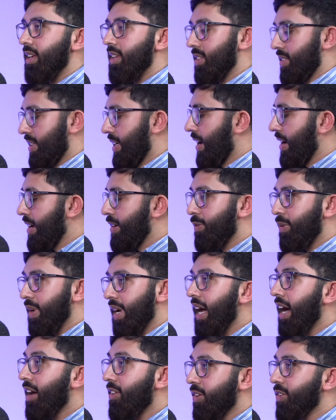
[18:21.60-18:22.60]
So now if we
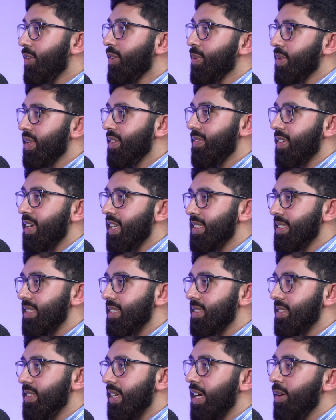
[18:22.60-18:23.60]
carry on with the
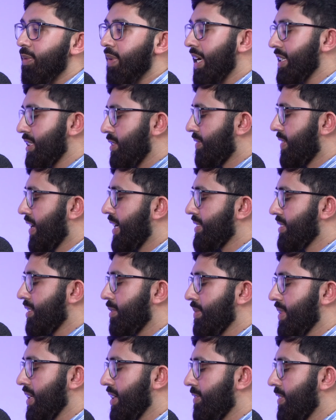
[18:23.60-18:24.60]
verses, here we actually find
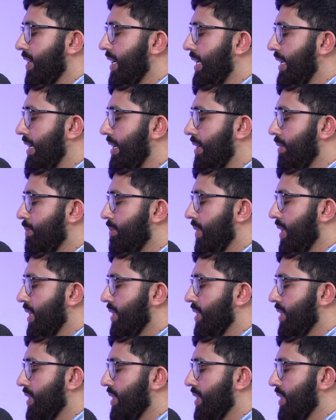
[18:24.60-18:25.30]
something really,